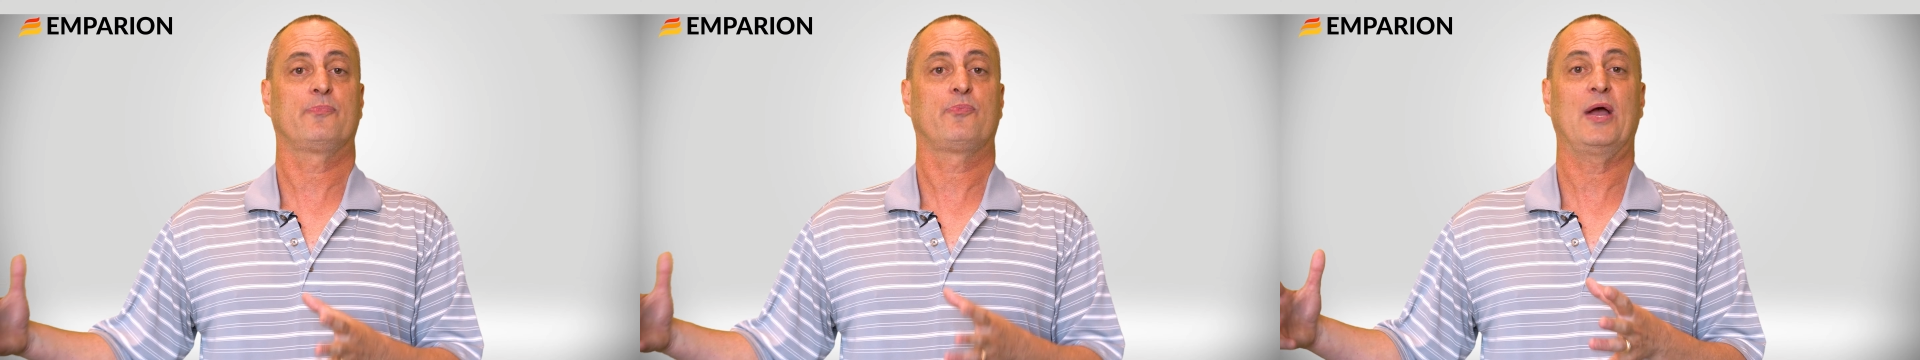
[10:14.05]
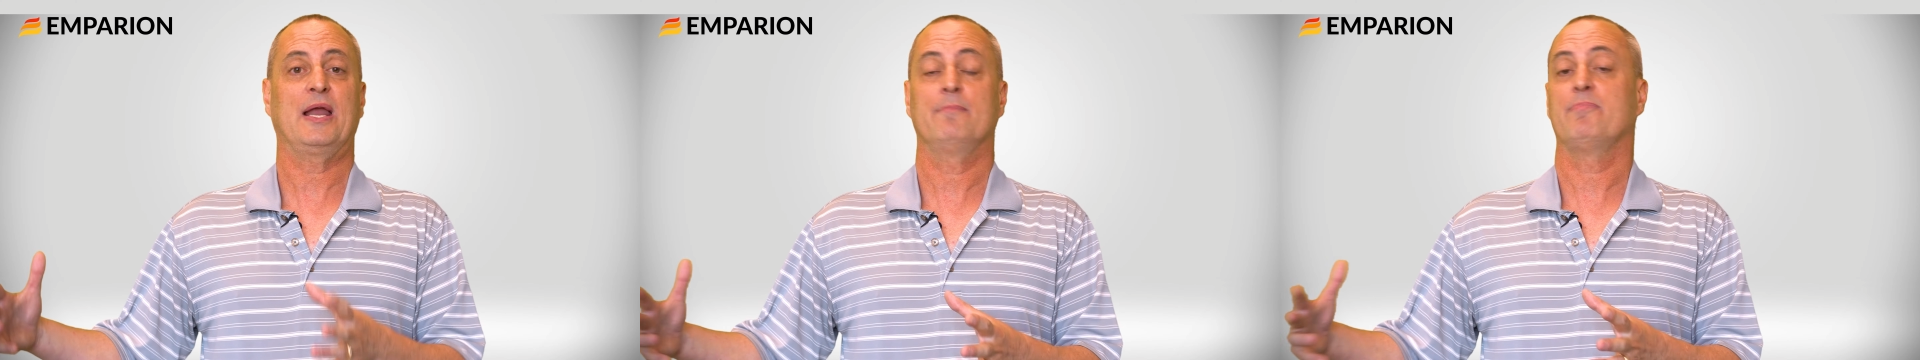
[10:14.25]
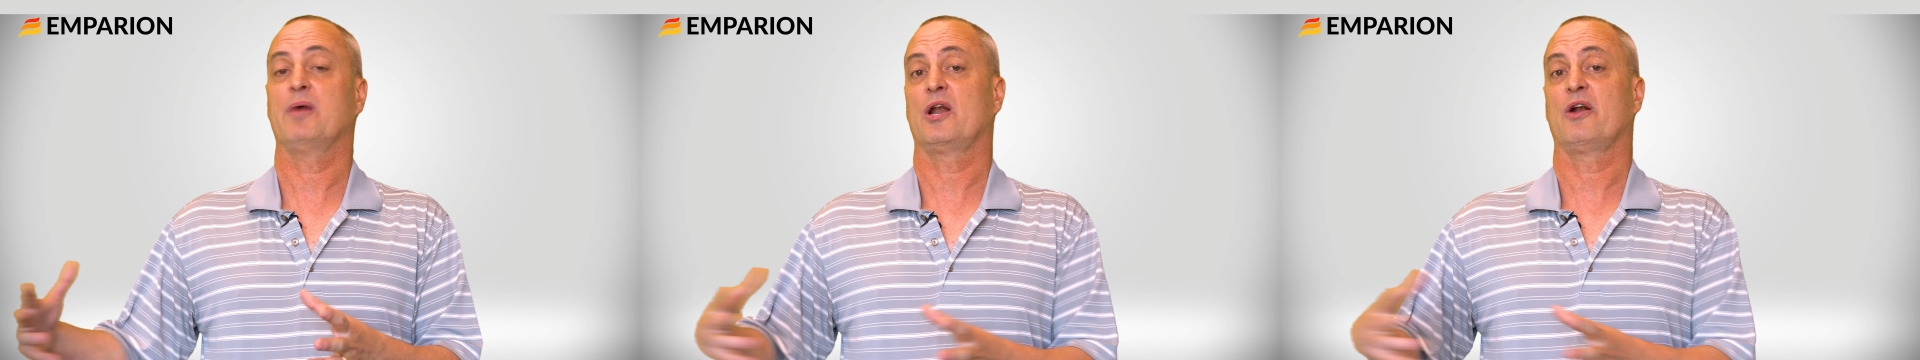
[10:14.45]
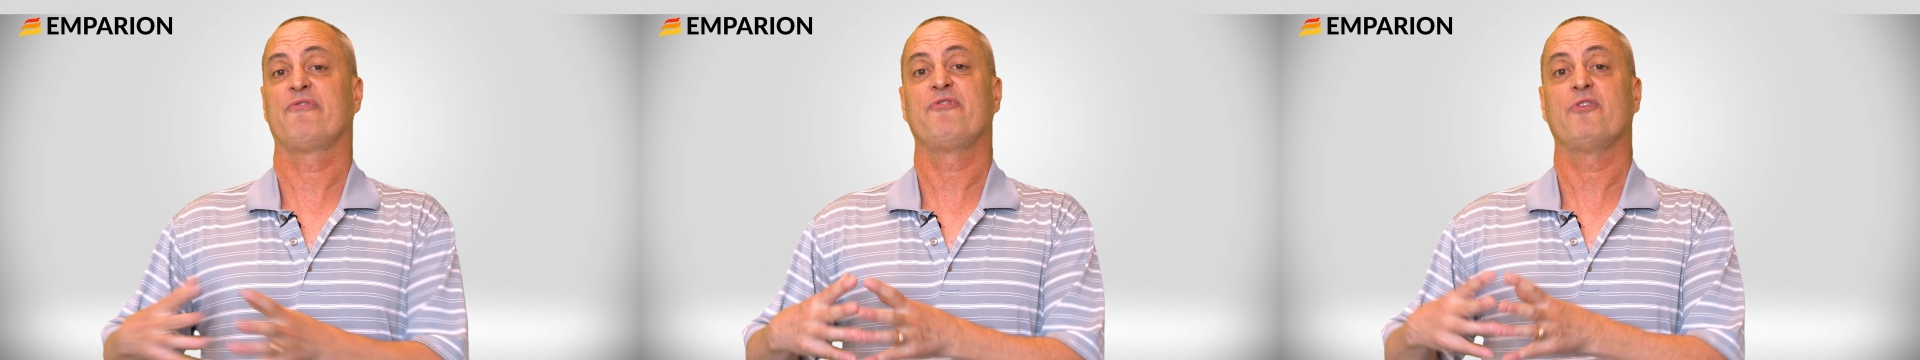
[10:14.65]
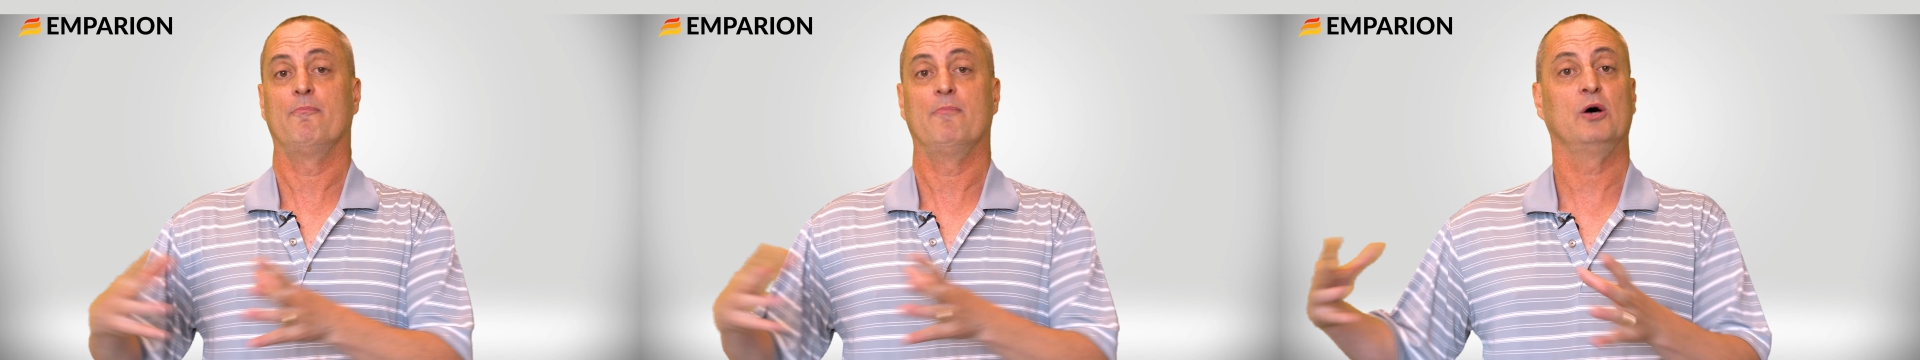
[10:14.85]
bread and butter
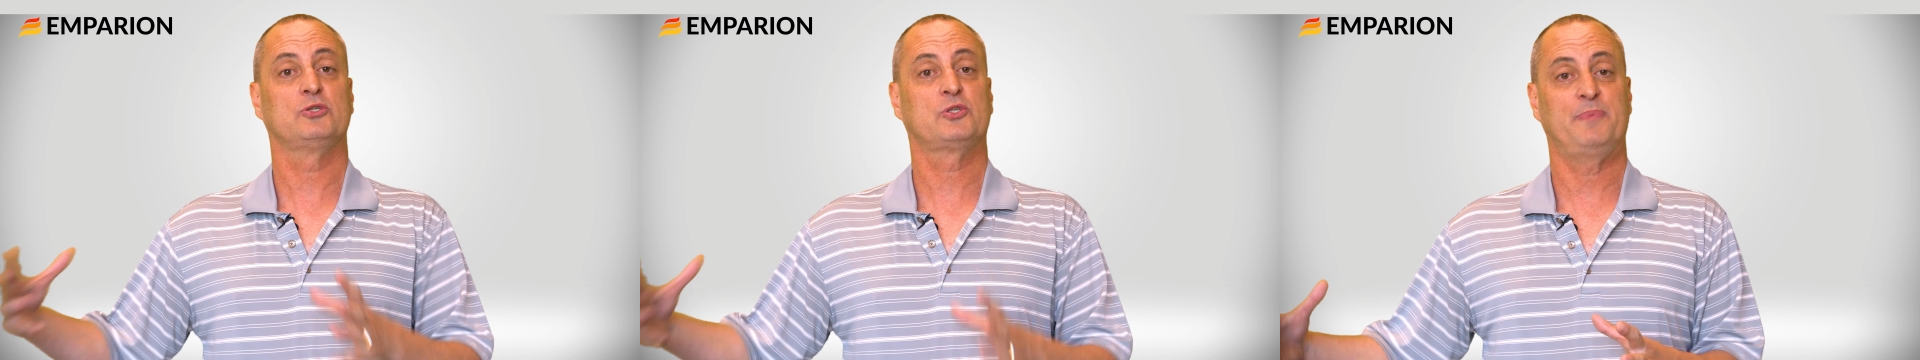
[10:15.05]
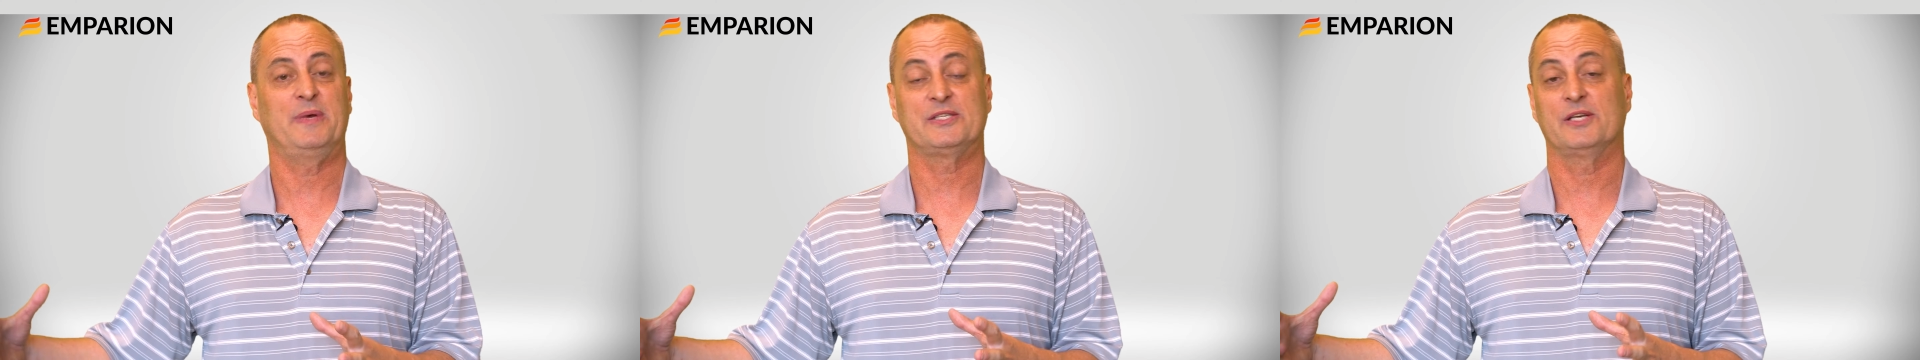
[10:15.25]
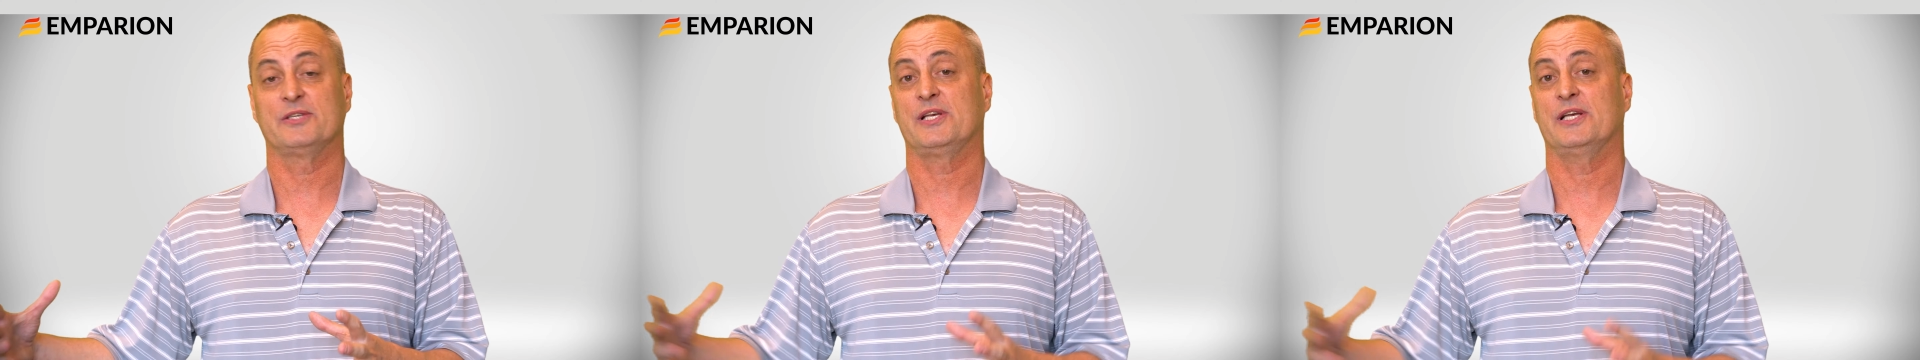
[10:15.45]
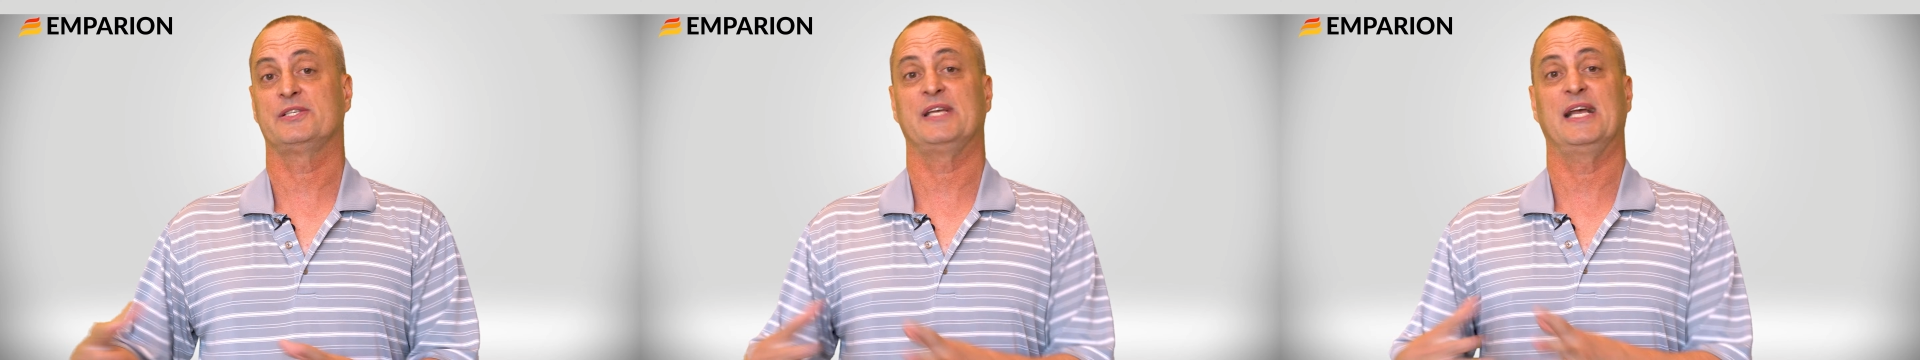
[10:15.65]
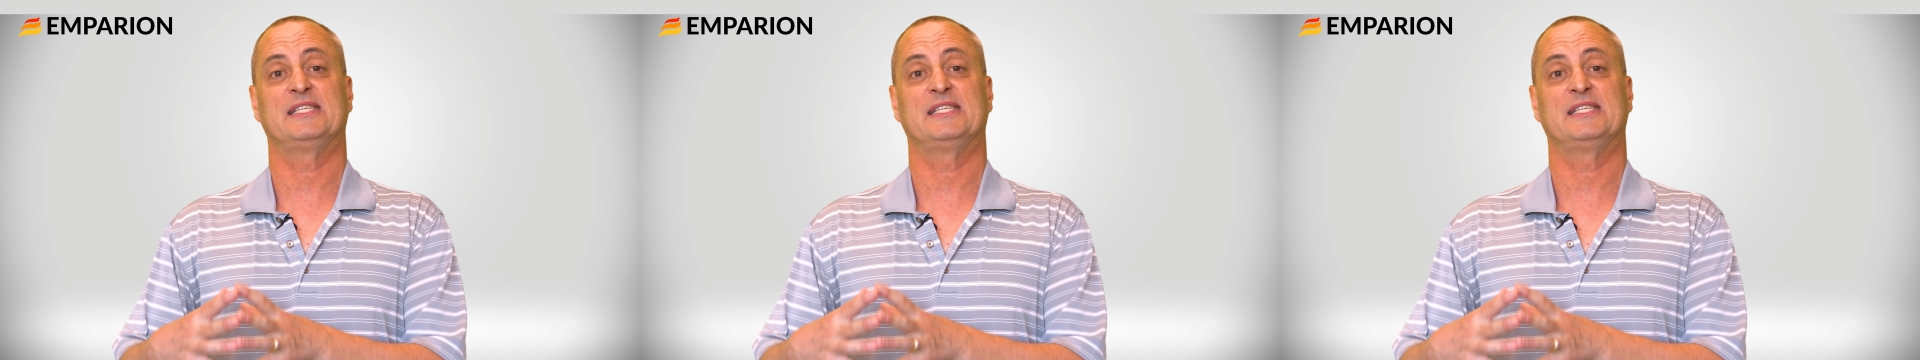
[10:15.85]
for most businesses.